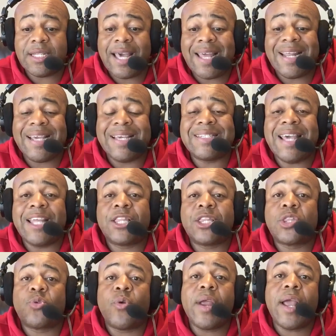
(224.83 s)
That is a
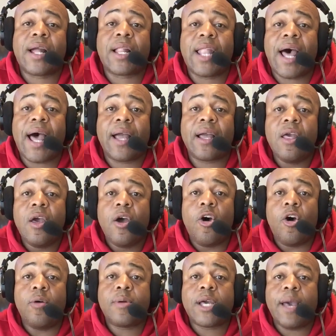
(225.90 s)
3 o'clock
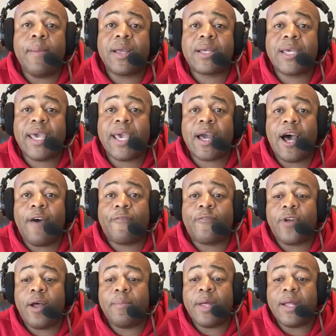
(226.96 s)
Homecoming kickoff
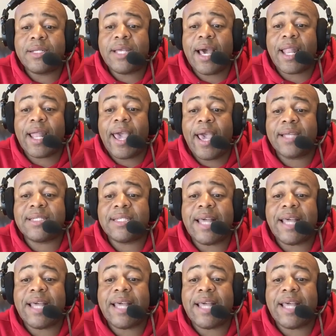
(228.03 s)
from Tallahassee.